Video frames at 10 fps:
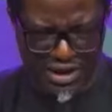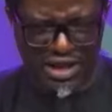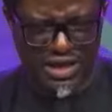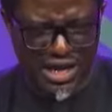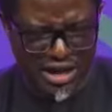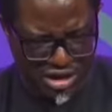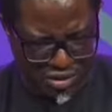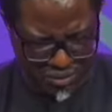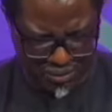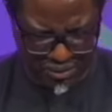thank
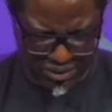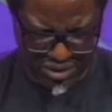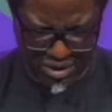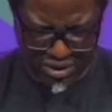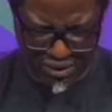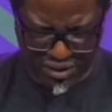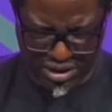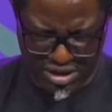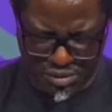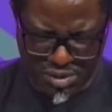you for
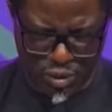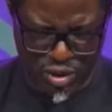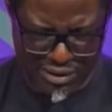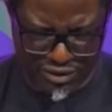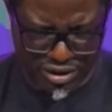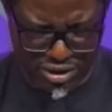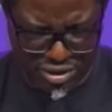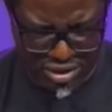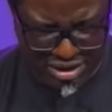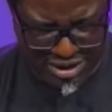these people you have drawn
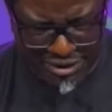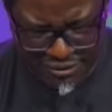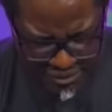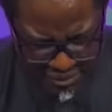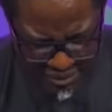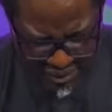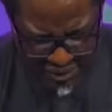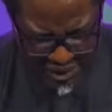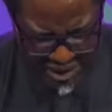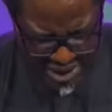to yourself.
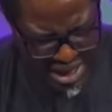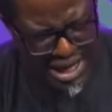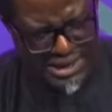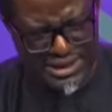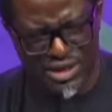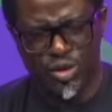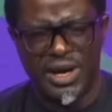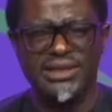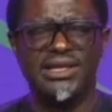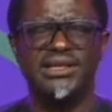I ask that you
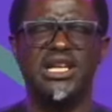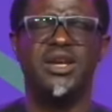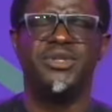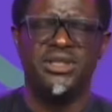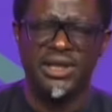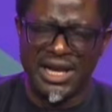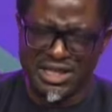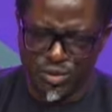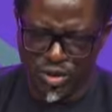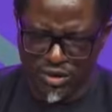write their names in the
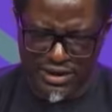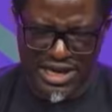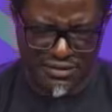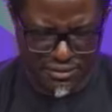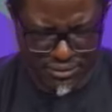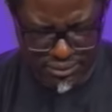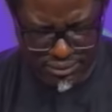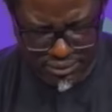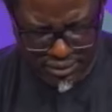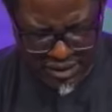Lamb's Book of Life.
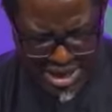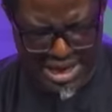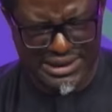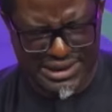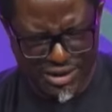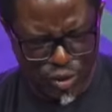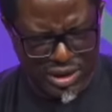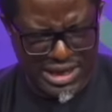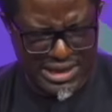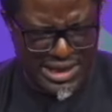I ask that you
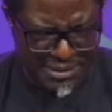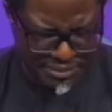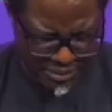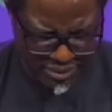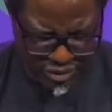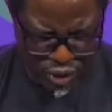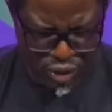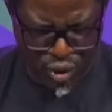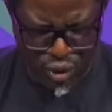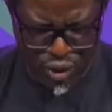lead them to
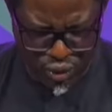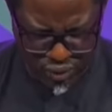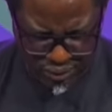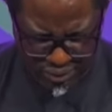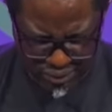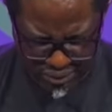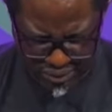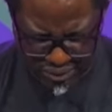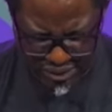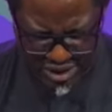know you.
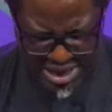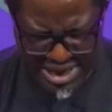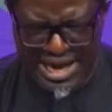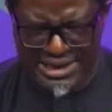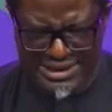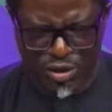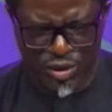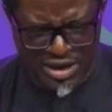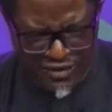And I ask that you lead